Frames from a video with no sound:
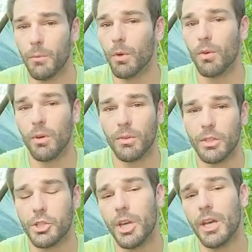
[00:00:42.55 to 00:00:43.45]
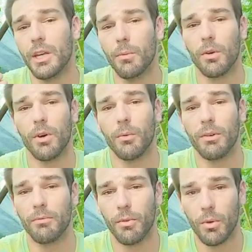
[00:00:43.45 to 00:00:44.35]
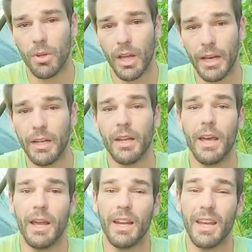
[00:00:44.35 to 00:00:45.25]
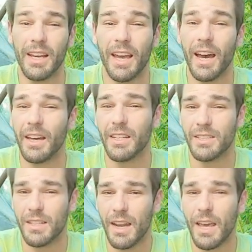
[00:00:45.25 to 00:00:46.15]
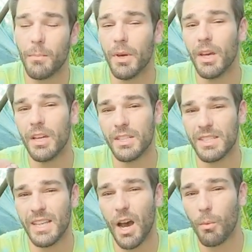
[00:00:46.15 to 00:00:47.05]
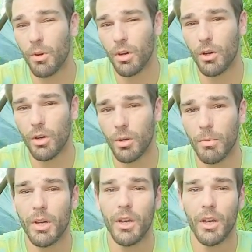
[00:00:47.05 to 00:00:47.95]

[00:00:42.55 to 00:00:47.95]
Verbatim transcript: It will grow in the shade, it will grow in full light, and it got its name sour herb